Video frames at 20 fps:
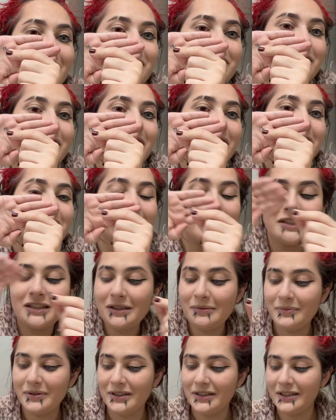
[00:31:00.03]
very itty
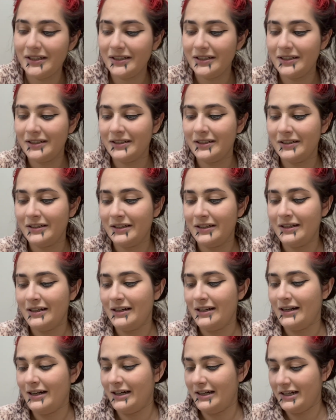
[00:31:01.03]
bitty.
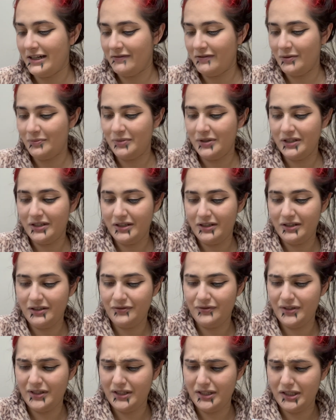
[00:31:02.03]
I have a bit
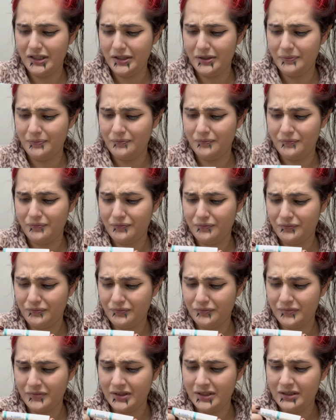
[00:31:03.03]
of a
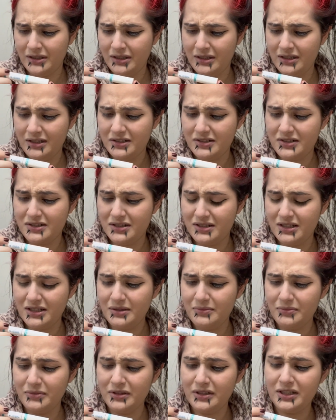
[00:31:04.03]

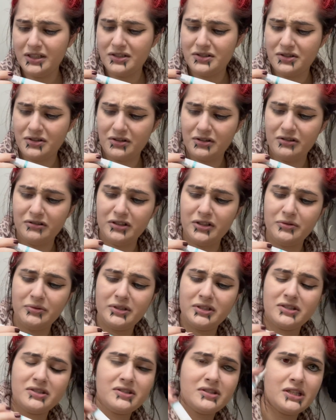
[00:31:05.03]
seamless glue
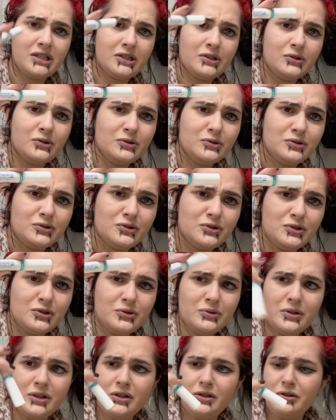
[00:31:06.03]
and seal
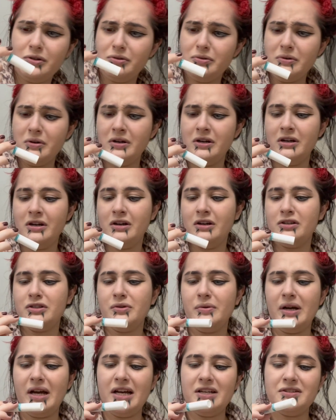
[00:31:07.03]
duo. So
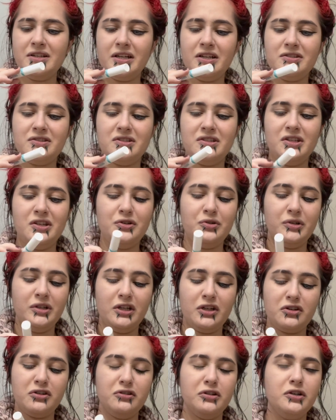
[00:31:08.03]
it has like a seal and
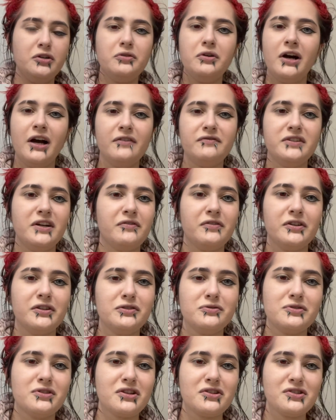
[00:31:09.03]
a glue. I've never
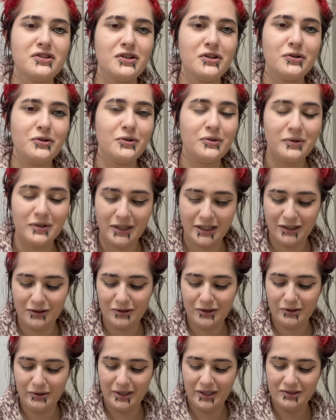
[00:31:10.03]
used the seal. I
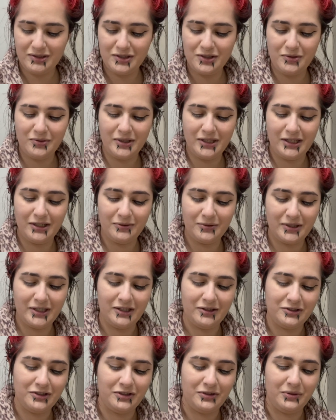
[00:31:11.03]
don't know how to, and I don't
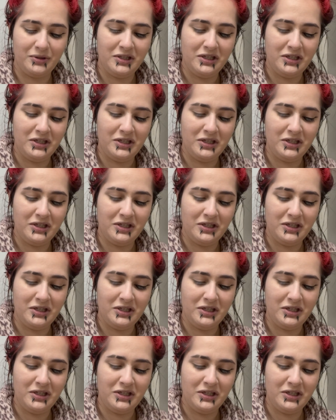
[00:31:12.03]
care to.